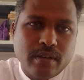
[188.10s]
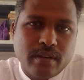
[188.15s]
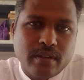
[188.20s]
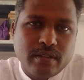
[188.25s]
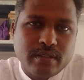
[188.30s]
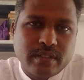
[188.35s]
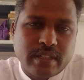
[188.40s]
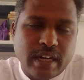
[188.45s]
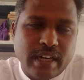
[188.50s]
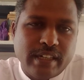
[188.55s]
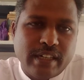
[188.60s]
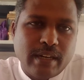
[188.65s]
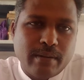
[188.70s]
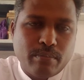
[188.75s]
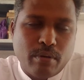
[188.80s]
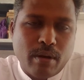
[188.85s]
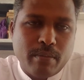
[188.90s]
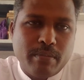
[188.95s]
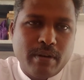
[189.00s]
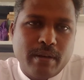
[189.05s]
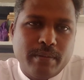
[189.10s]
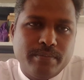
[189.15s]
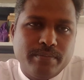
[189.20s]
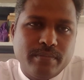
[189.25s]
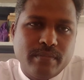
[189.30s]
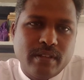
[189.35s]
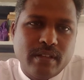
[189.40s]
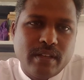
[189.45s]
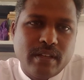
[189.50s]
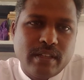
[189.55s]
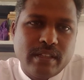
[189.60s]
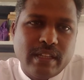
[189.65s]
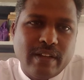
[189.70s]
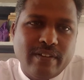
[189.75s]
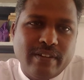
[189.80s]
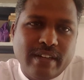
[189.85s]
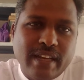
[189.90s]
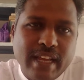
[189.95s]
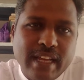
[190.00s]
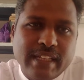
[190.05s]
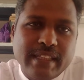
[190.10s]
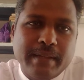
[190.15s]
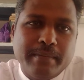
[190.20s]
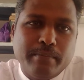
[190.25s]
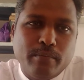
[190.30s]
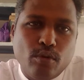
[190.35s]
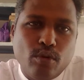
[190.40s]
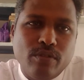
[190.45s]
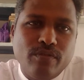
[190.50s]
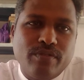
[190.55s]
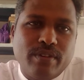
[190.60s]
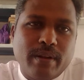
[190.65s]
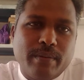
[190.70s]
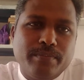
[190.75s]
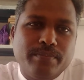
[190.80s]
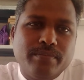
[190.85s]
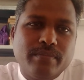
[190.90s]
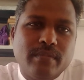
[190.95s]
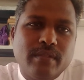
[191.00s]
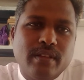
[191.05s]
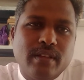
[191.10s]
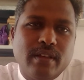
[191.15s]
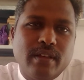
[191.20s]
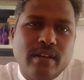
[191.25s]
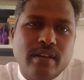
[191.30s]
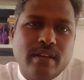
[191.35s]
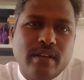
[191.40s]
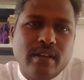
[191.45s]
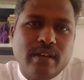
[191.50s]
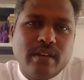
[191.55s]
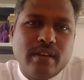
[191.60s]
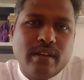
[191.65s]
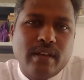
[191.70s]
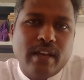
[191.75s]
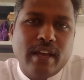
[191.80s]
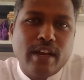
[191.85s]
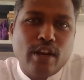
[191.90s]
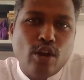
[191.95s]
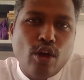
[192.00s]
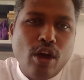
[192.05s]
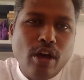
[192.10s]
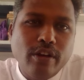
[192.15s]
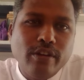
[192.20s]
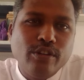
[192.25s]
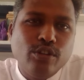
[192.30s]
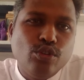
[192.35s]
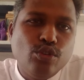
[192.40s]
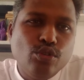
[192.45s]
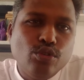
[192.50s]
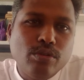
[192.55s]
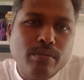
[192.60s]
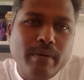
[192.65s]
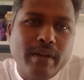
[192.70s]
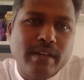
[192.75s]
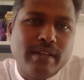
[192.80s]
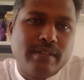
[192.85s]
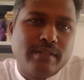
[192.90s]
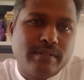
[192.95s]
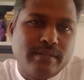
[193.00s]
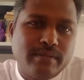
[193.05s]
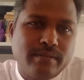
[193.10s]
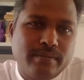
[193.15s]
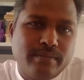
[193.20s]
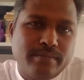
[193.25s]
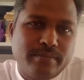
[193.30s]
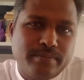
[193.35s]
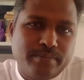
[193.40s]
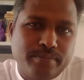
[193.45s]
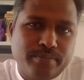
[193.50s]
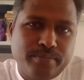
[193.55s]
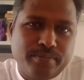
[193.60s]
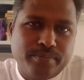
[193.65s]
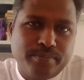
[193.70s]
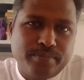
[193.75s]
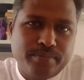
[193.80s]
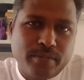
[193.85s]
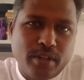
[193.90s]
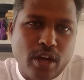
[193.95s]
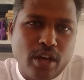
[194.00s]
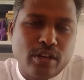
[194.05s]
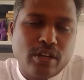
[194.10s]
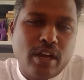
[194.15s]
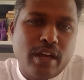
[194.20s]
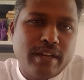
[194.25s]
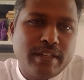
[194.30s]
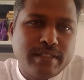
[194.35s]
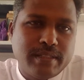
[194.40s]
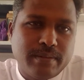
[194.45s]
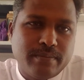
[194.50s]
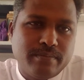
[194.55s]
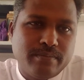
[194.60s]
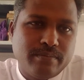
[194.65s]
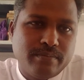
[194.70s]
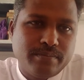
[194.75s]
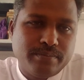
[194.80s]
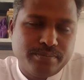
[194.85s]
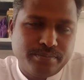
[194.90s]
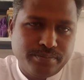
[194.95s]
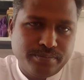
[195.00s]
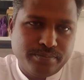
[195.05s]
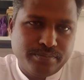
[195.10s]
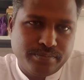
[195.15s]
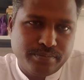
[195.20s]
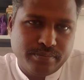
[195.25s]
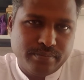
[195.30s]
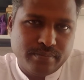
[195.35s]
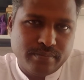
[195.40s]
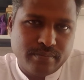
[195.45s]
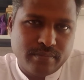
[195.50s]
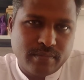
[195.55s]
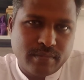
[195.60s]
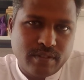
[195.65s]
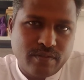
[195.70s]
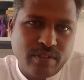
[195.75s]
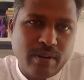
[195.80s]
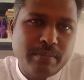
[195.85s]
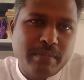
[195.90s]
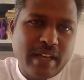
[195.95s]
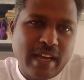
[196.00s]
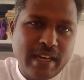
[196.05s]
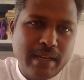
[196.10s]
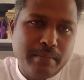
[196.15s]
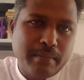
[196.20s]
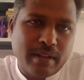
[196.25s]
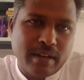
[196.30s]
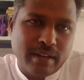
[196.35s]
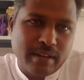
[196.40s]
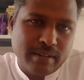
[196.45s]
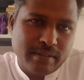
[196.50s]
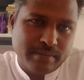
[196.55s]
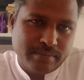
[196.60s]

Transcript: skeletal problem, they will take the bone from a non-human organism, from the animal.